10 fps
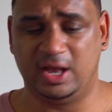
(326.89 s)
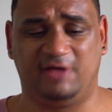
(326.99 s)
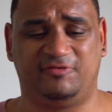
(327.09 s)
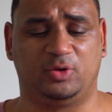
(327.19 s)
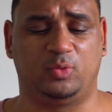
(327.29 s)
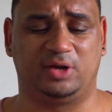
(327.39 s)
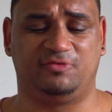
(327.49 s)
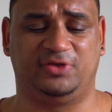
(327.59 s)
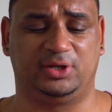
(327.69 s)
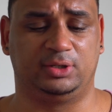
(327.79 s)
I think one
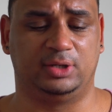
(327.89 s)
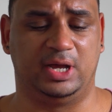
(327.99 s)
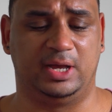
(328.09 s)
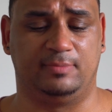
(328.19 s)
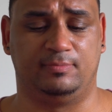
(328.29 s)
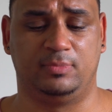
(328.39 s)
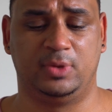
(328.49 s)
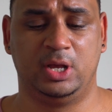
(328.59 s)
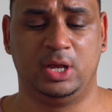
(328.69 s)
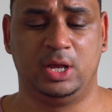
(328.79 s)
thing
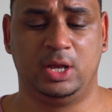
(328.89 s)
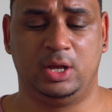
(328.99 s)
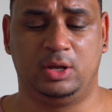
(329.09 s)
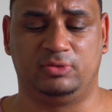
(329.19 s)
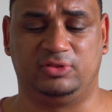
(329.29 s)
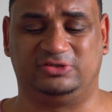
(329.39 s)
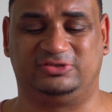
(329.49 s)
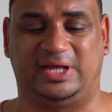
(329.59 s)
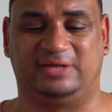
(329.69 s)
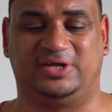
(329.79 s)
that
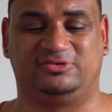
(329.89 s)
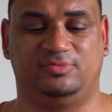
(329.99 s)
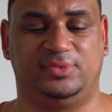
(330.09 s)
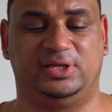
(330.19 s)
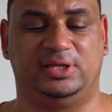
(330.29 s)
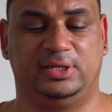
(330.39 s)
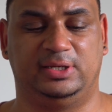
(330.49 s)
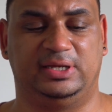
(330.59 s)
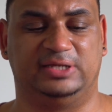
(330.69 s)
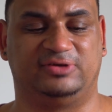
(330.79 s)
stands out to me
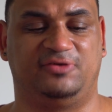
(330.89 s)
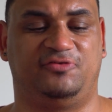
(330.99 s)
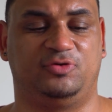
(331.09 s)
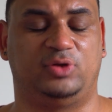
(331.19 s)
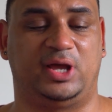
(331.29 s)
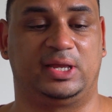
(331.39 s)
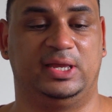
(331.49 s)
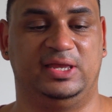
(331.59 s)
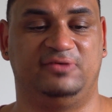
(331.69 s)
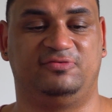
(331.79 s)
is I feel
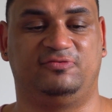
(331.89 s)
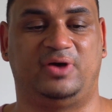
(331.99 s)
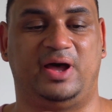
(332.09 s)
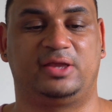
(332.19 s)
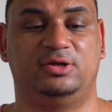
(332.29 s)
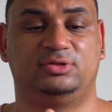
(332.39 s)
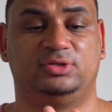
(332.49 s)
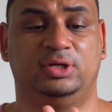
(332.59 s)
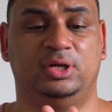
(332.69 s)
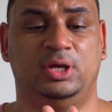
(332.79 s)
like if I could